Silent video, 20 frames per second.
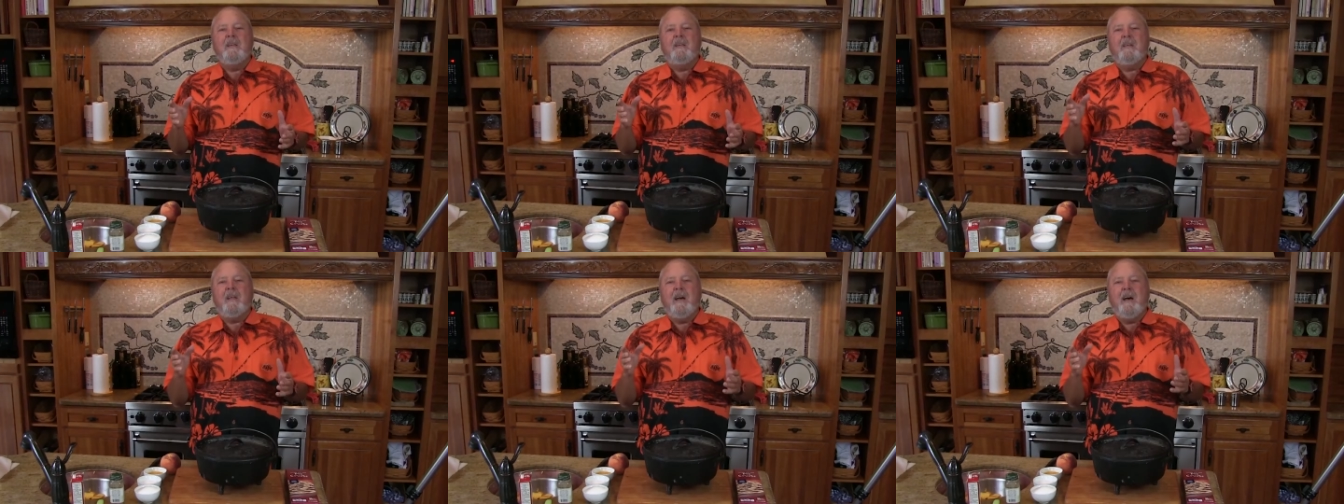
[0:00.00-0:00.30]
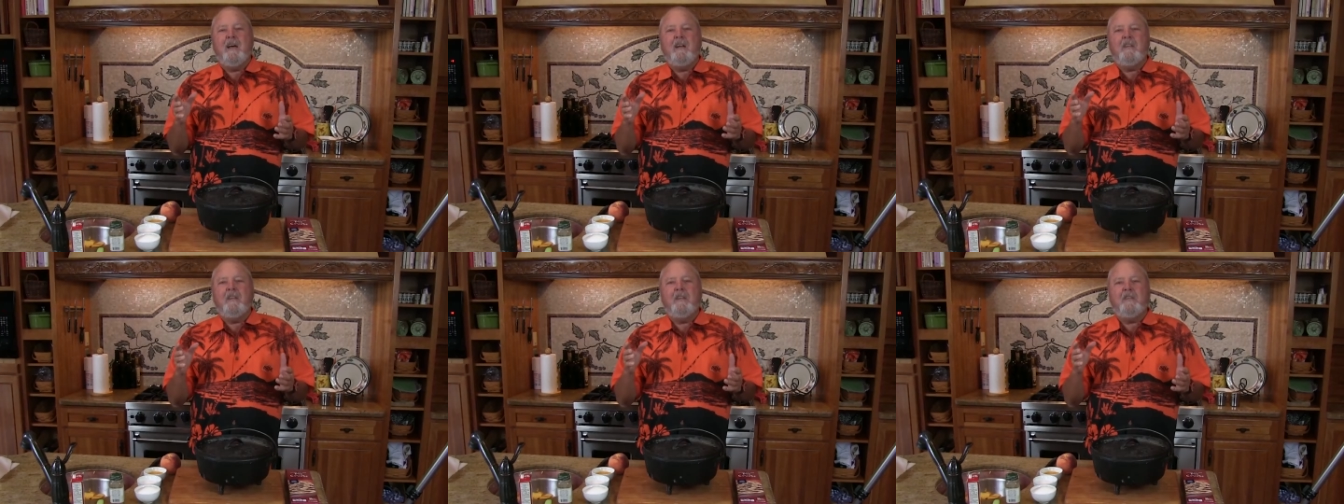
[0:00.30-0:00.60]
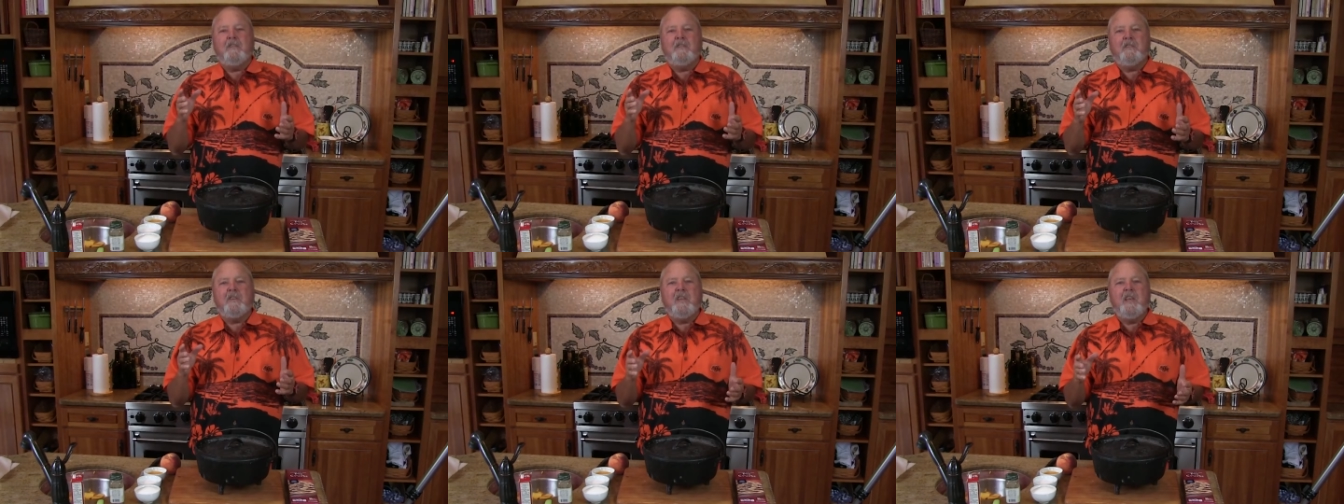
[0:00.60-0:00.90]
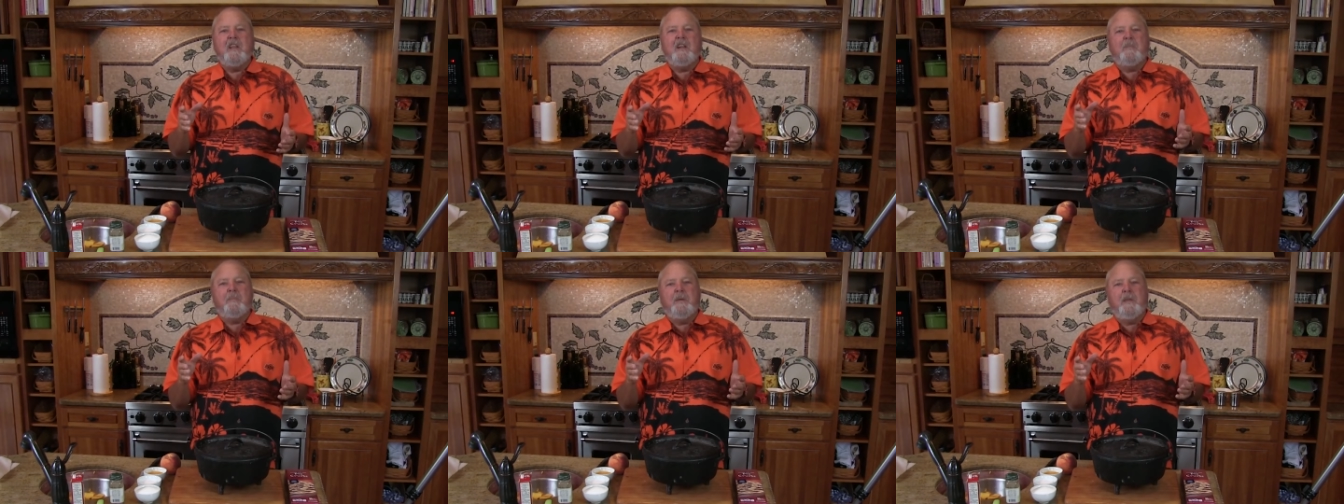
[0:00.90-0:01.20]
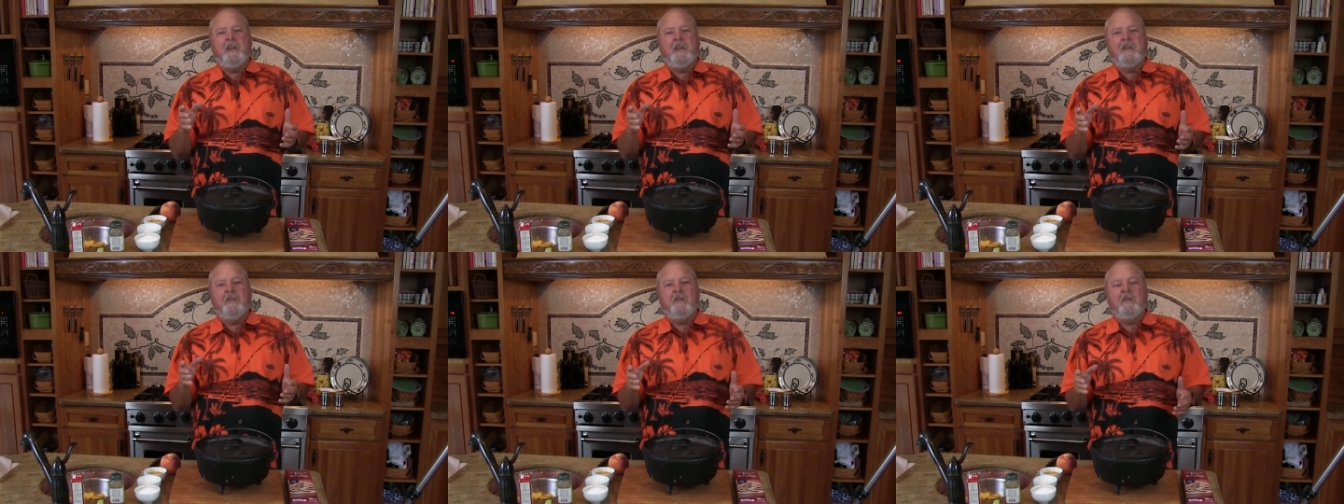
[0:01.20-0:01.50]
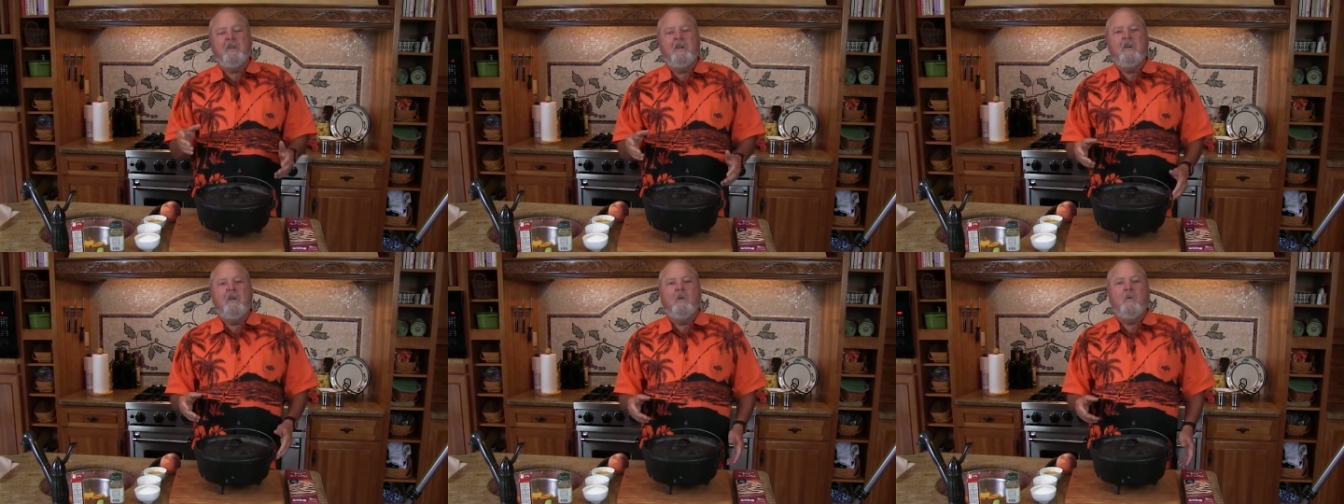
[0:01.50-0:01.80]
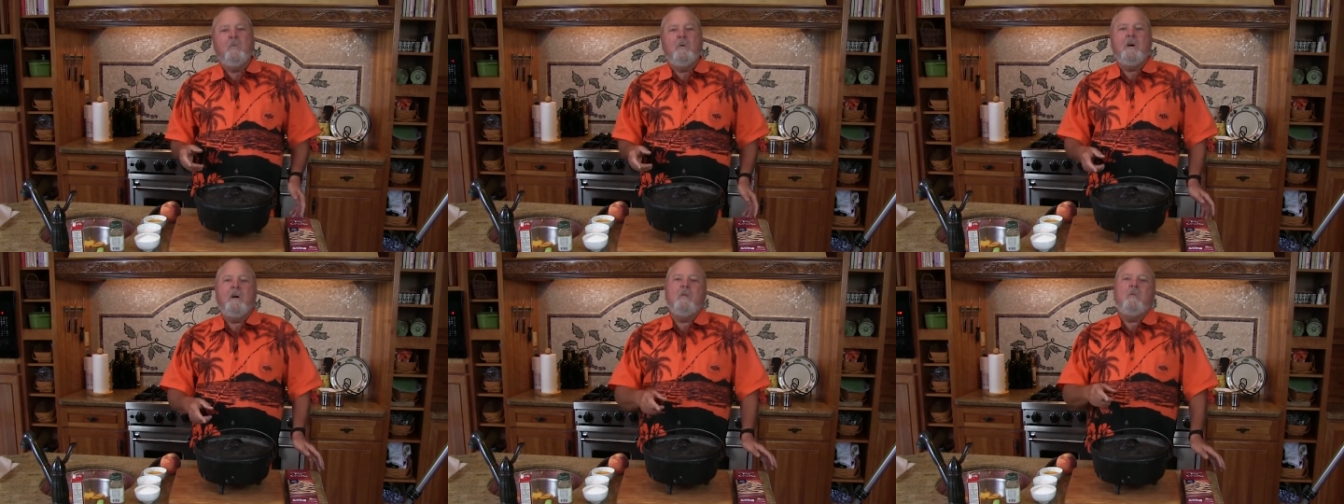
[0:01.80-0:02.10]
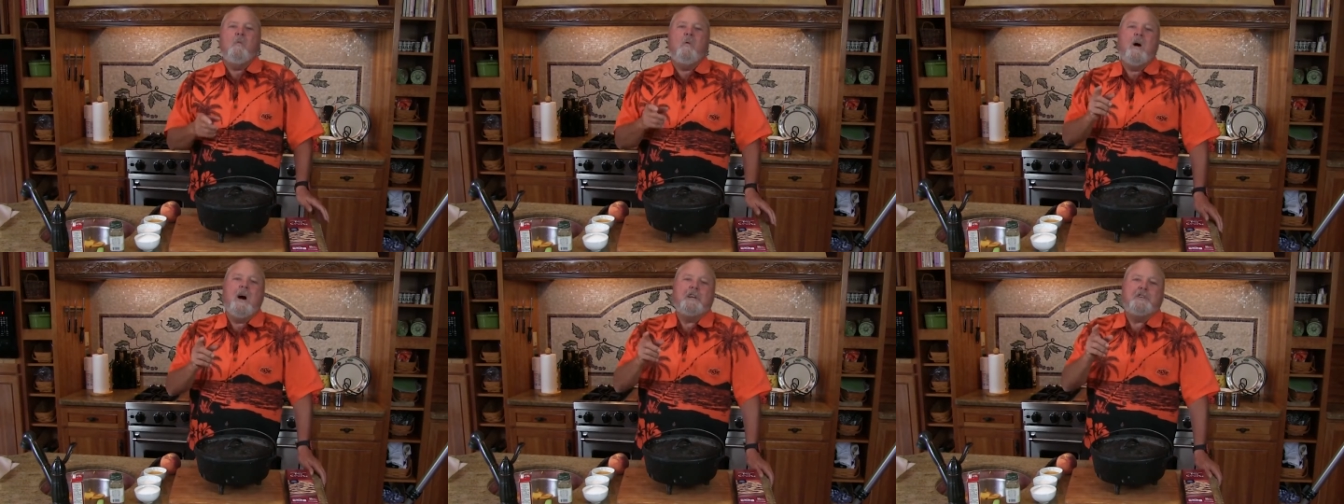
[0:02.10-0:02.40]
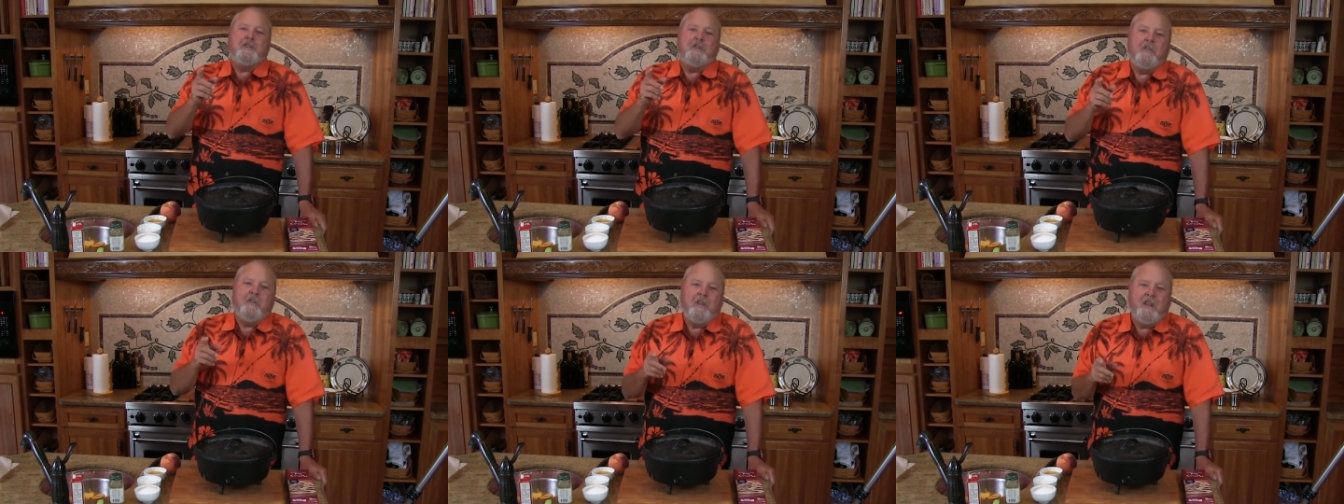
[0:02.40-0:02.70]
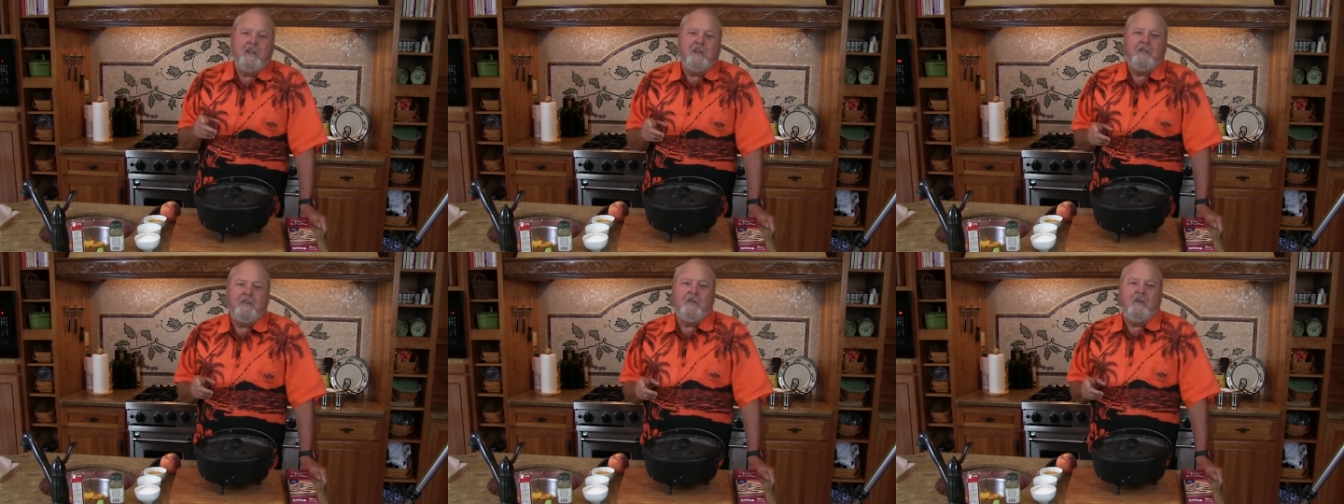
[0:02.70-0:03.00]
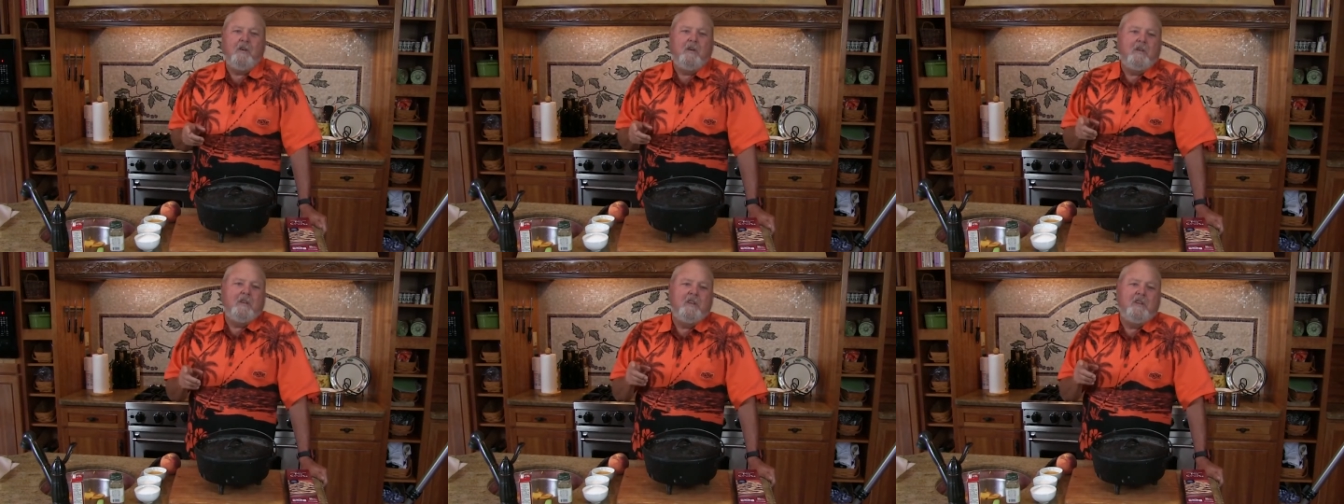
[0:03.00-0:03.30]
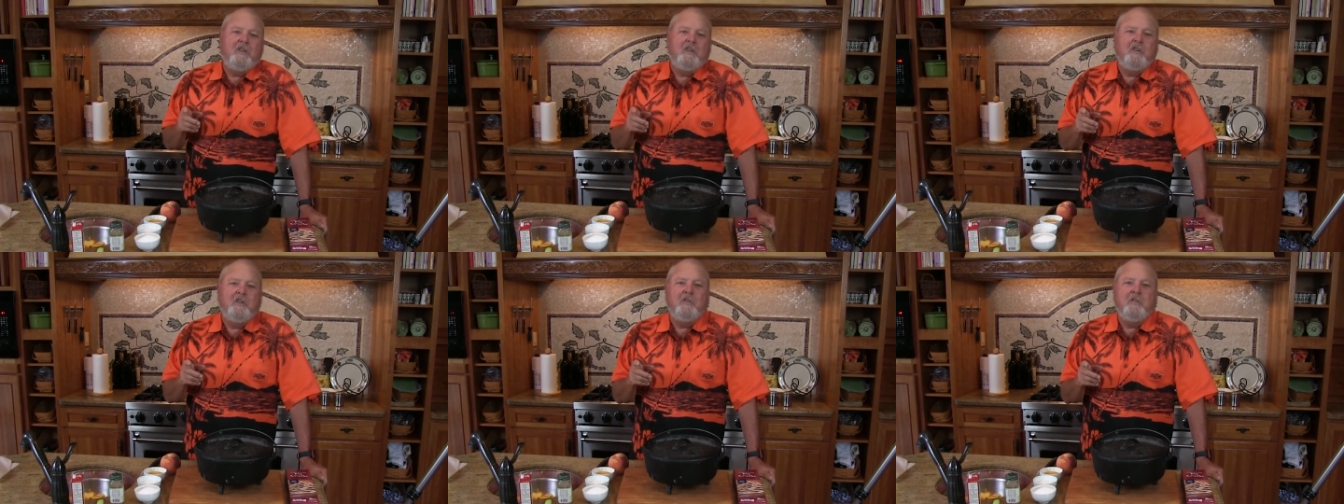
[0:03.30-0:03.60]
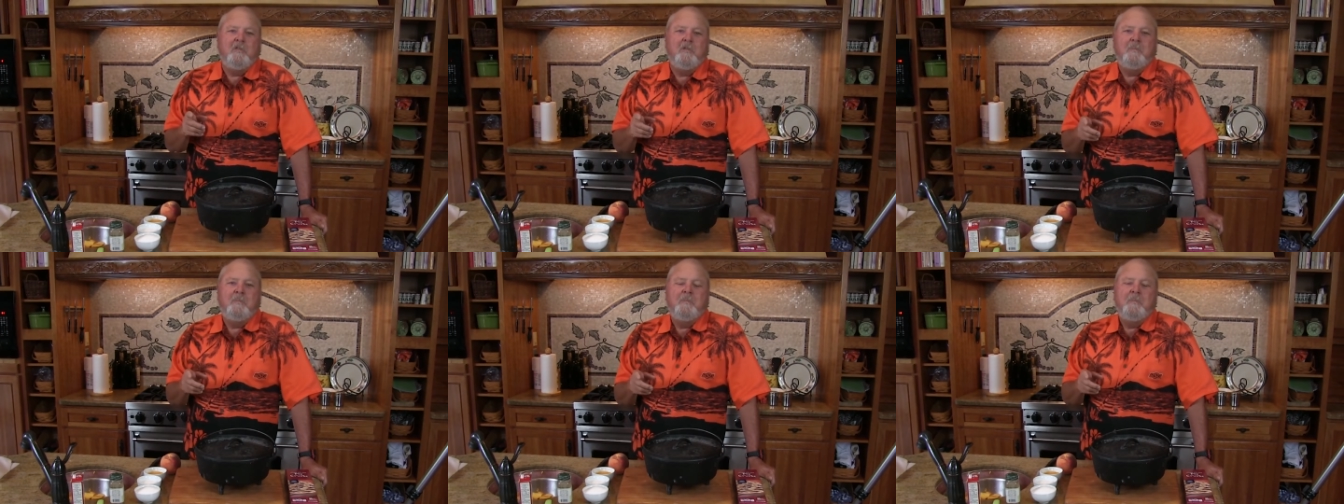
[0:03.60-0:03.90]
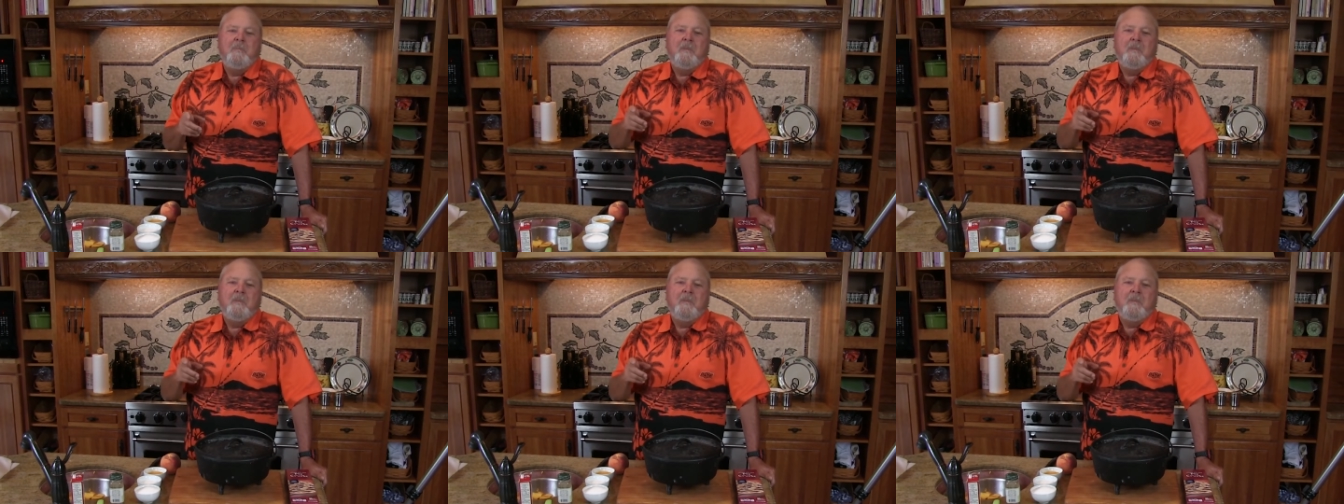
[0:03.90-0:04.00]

is, how do you skin a peach? Well, watch this. All you do